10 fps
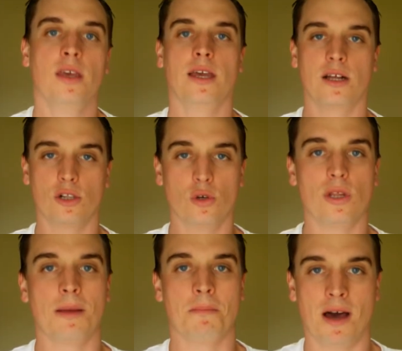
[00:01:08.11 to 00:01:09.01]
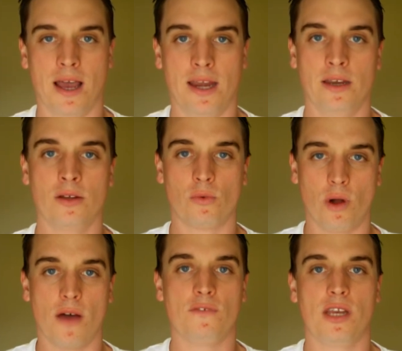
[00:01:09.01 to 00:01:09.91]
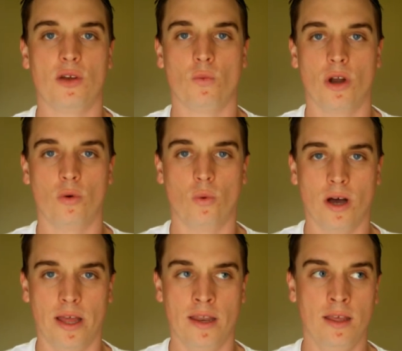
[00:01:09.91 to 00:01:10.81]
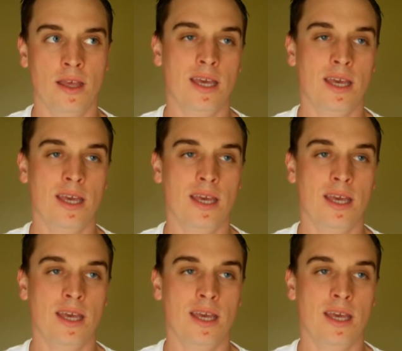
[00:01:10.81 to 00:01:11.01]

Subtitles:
including mine, Raw Feeding 101,